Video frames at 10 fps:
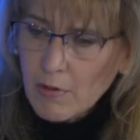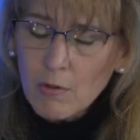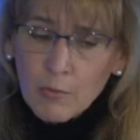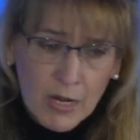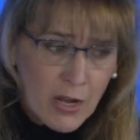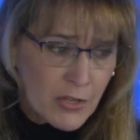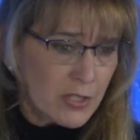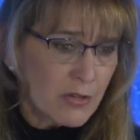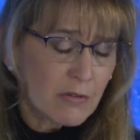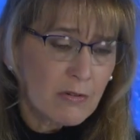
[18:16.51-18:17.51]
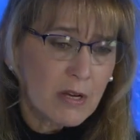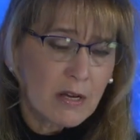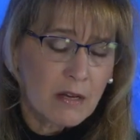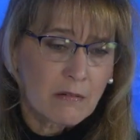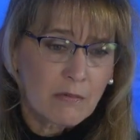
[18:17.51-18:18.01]
We
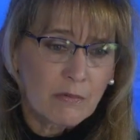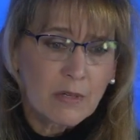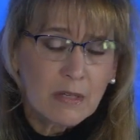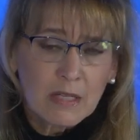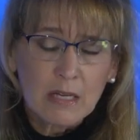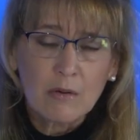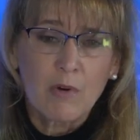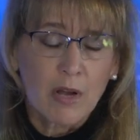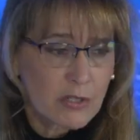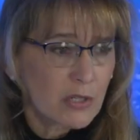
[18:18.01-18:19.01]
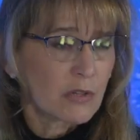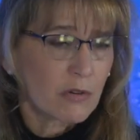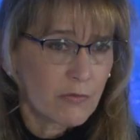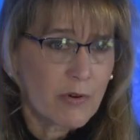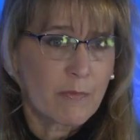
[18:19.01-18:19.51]
also really want to
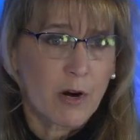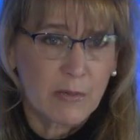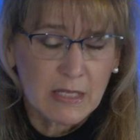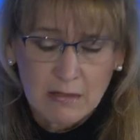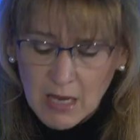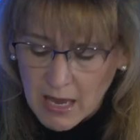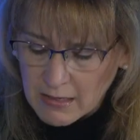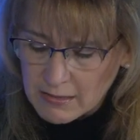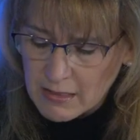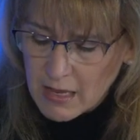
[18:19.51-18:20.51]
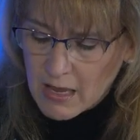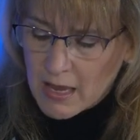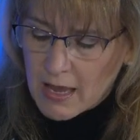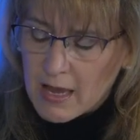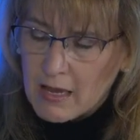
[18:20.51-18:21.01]
learn from our mistakes.
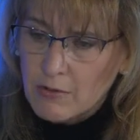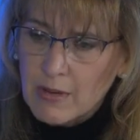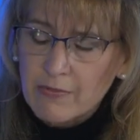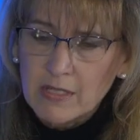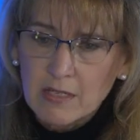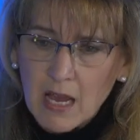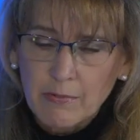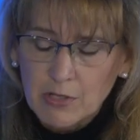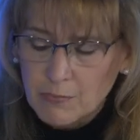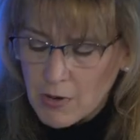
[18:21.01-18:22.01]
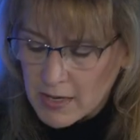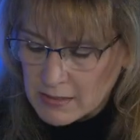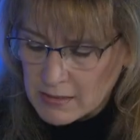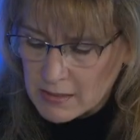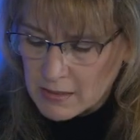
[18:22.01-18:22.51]
And we've established
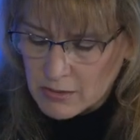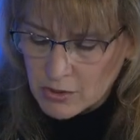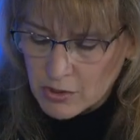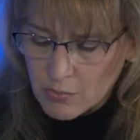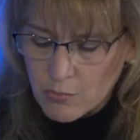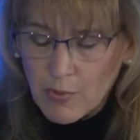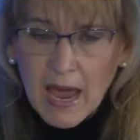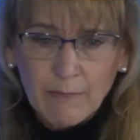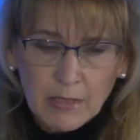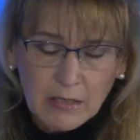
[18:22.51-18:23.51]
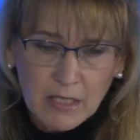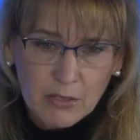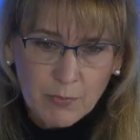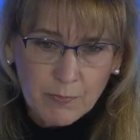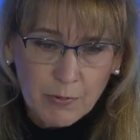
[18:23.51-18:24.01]
processes to rapidly
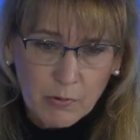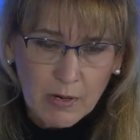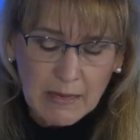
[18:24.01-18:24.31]
deploy